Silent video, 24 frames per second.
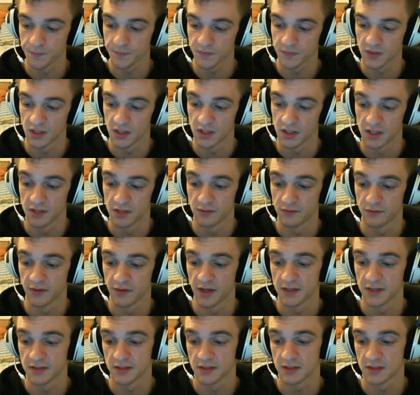It either
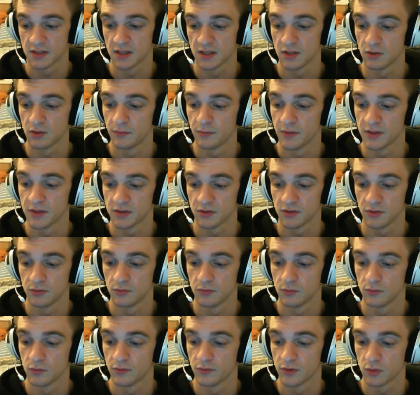fires as a needle pistol
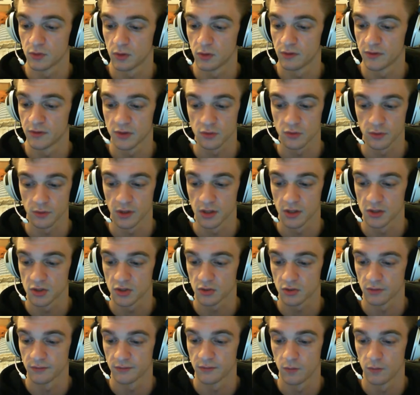with a 12-inch range,
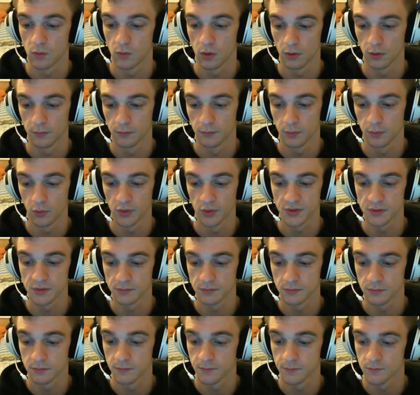strength 1, poison,
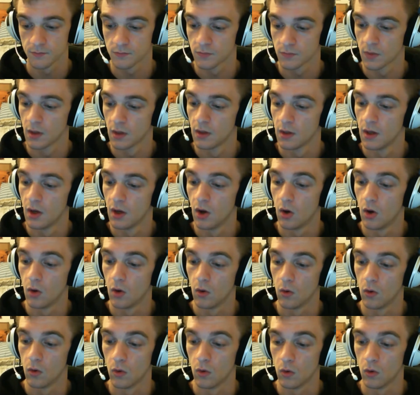
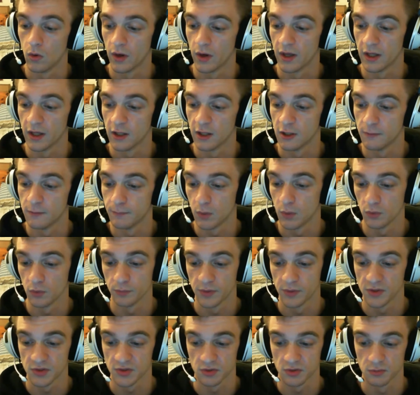or a bolt
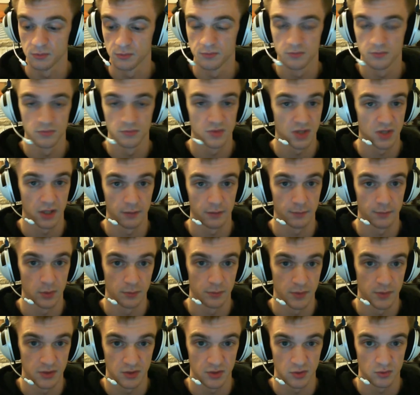pistol, standard bolt
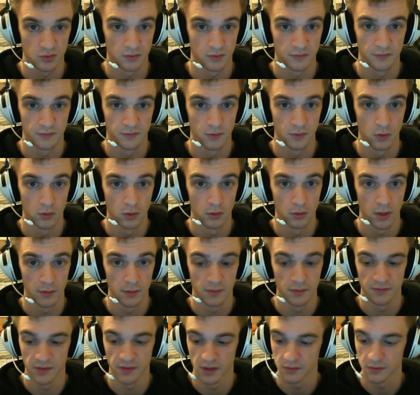pistol, strength 4, AP
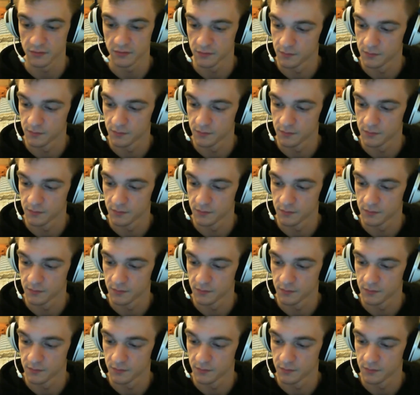5.